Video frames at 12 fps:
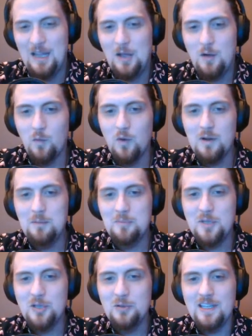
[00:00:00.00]
What
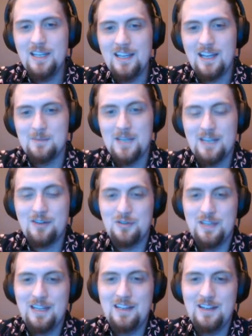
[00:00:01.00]
beauty am I
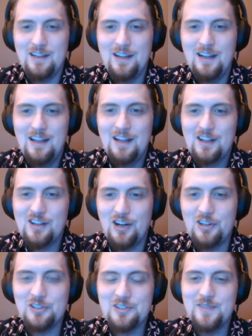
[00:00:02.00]
creating,
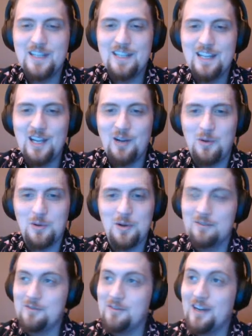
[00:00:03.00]
cultivating, or
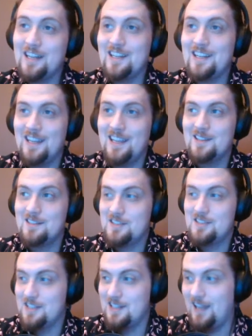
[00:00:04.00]
inviting in
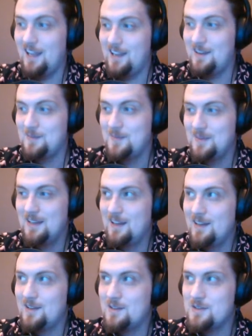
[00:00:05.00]
today?
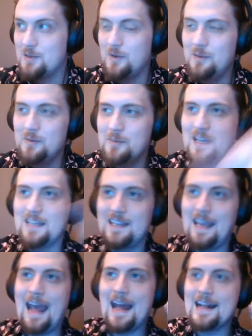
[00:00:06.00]
So what would my
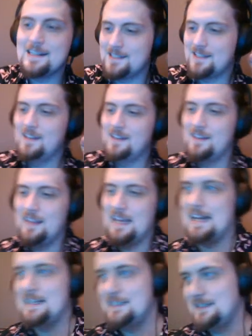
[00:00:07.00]
cat say to
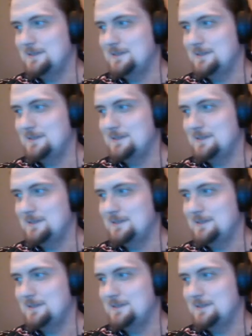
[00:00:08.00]
that?